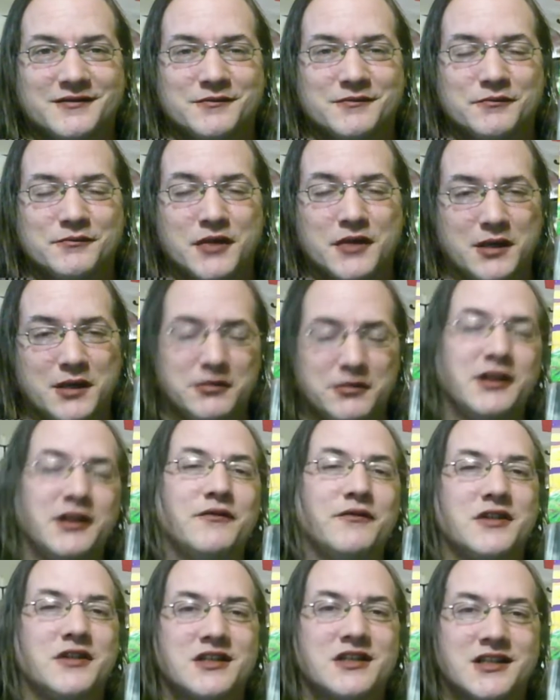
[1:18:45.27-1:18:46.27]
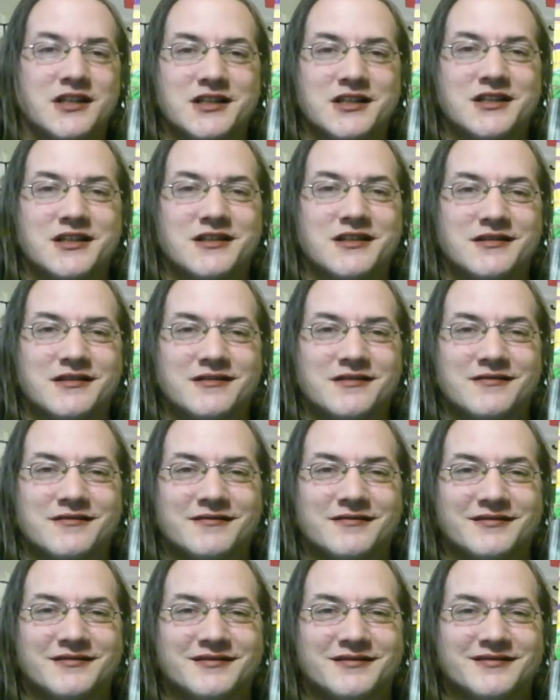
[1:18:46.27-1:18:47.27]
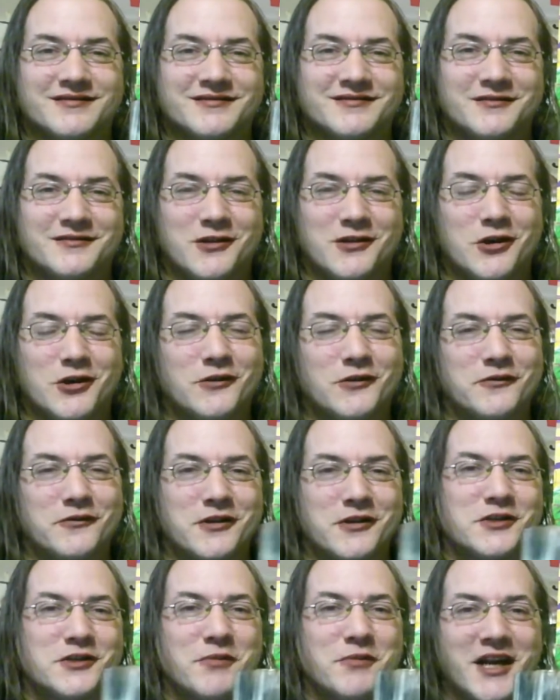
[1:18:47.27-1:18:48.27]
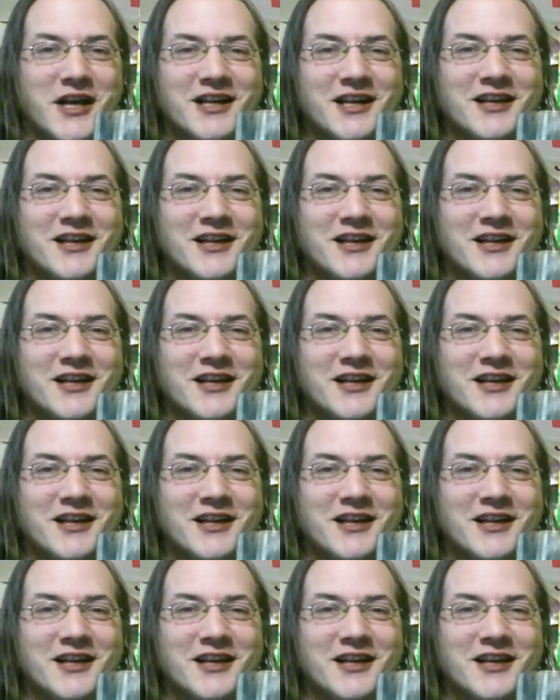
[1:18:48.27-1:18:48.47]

But I believe this is all for this painting.